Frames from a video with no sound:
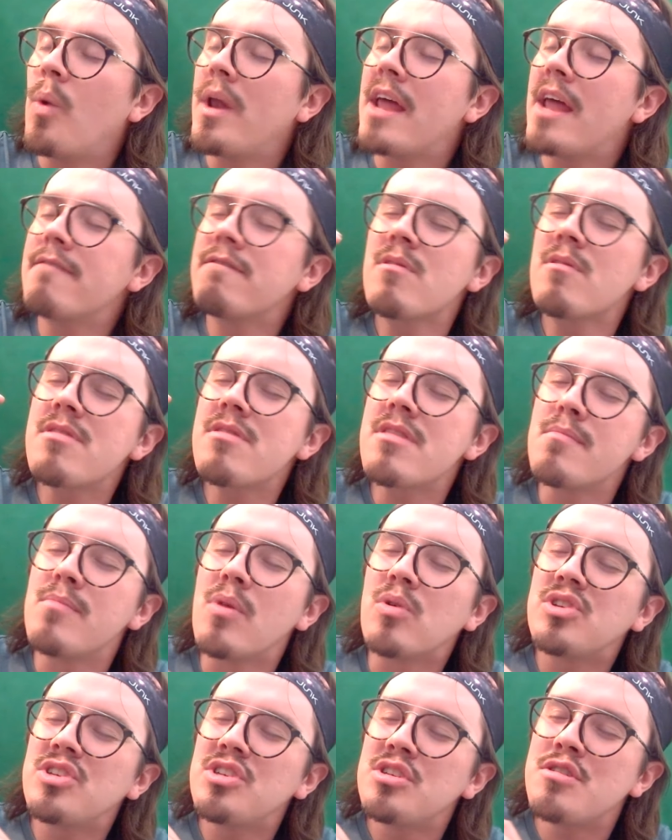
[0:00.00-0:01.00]
whatever the
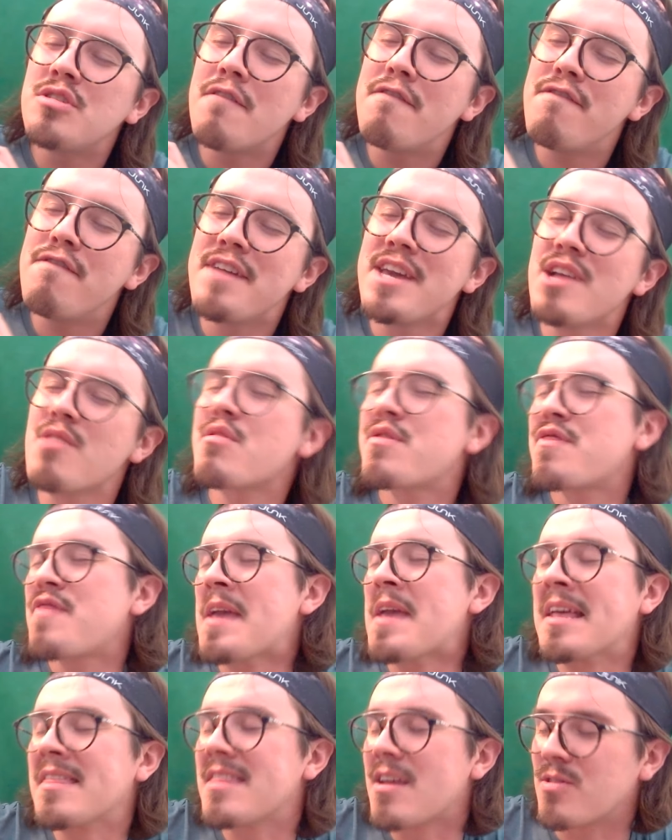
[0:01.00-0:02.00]
most severe
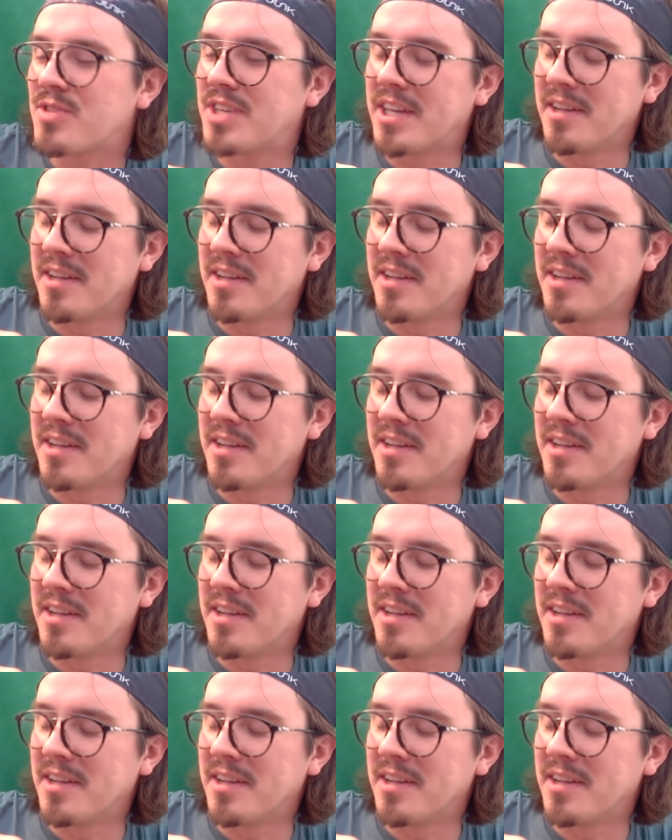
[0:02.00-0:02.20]
thing they're